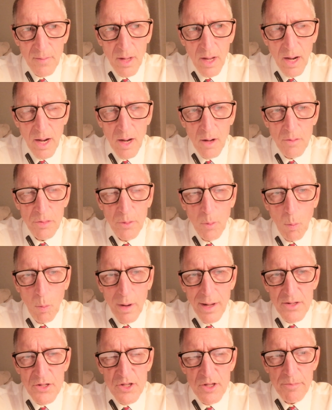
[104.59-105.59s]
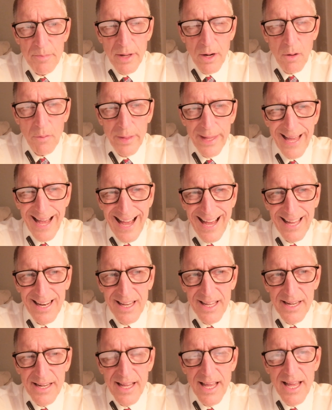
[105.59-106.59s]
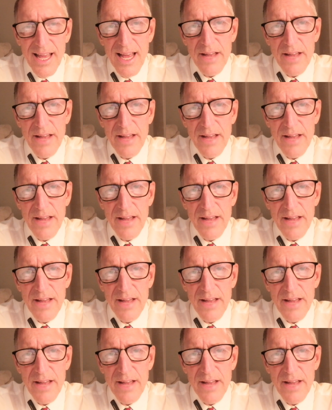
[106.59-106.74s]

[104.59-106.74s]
the ones that have been on the island,